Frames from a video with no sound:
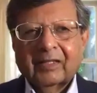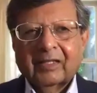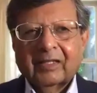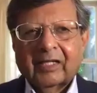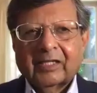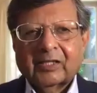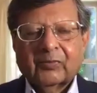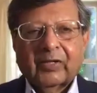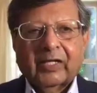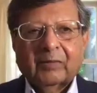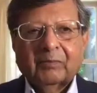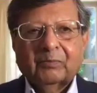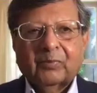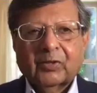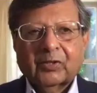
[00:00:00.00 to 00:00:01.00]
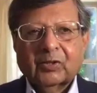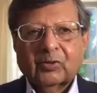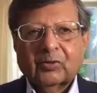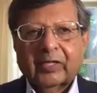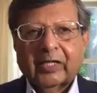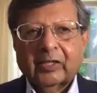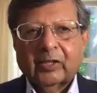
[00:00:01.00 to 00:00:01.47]
It's very important to
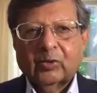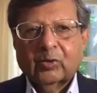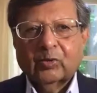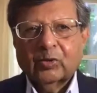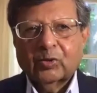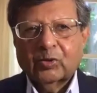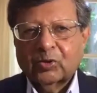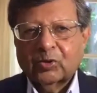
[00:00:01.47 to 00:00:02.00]
get into the